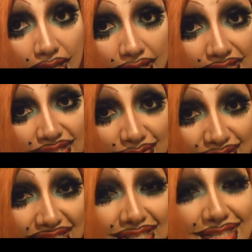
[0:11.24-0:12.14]
And so
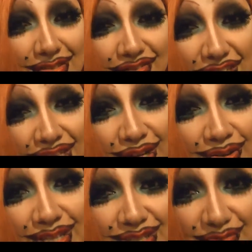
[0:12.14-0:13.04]
this video
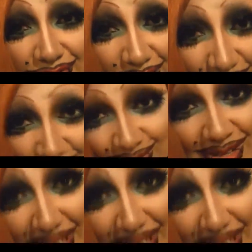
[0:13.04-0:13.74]
is for you.